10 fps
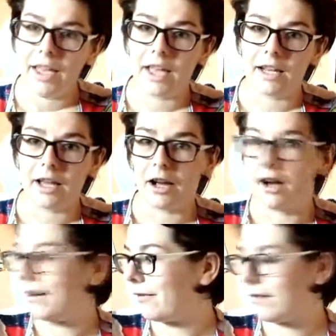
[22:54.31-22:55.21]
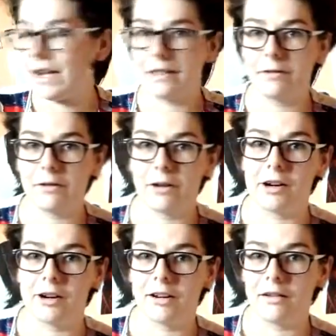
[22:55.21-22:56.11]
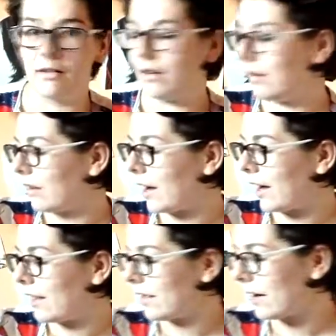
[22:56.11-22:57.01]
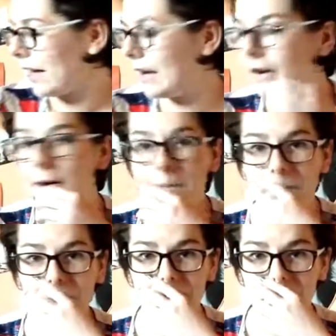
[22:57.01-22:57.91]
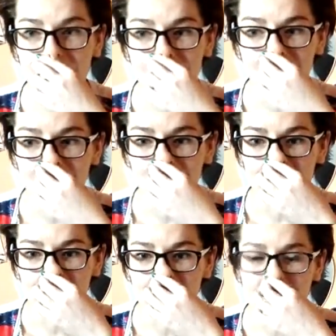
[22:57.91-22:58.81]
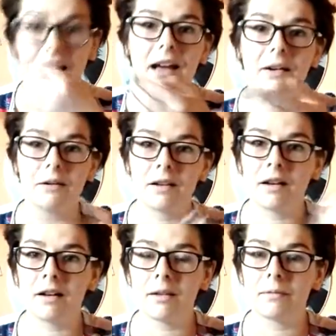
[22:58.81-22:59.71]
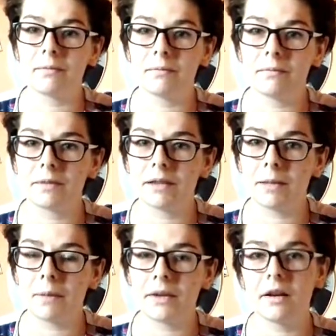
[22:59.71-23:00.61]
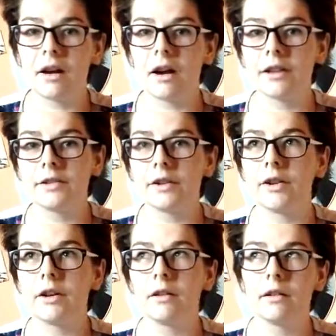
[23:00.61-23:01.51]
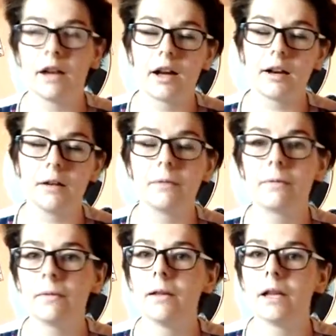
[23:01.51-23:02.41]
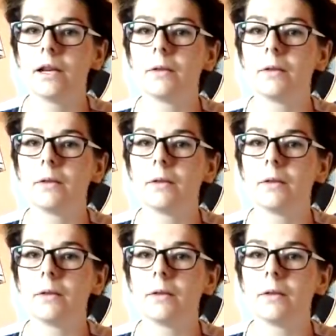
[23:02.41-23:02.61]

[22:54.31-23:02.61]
And I kind of fell for Kyle Rayner, and yeah, the main character kind of, you